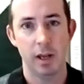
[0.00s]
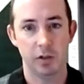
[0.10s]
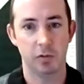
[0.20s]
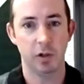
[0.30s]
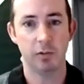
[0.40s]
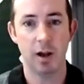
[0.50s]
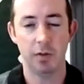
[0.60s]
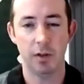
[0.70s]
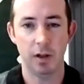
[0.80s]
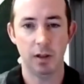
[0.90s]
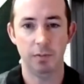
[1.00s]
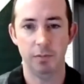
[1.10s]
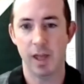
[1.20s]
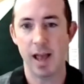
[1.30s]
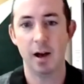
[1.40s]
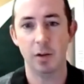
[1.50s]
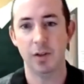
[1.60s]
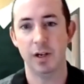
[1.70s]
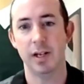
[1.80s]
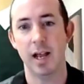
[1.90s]
is really around the
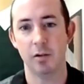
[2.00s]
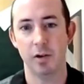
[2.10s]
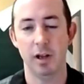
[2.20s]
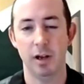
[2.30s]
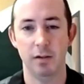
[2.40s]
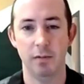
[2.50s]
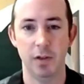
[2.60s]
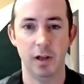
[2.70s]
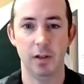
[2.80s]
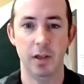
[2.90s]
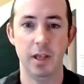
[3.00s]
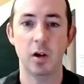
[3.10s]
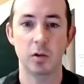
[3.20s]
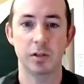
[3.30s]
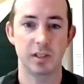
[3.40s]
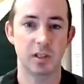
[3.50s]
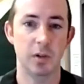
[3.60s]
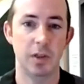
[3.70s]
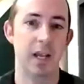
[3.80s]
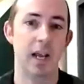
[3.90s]
health and integrity of the ecosystem
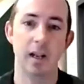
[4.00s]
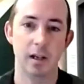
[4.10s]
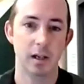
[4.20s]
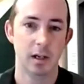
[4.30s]
and the data.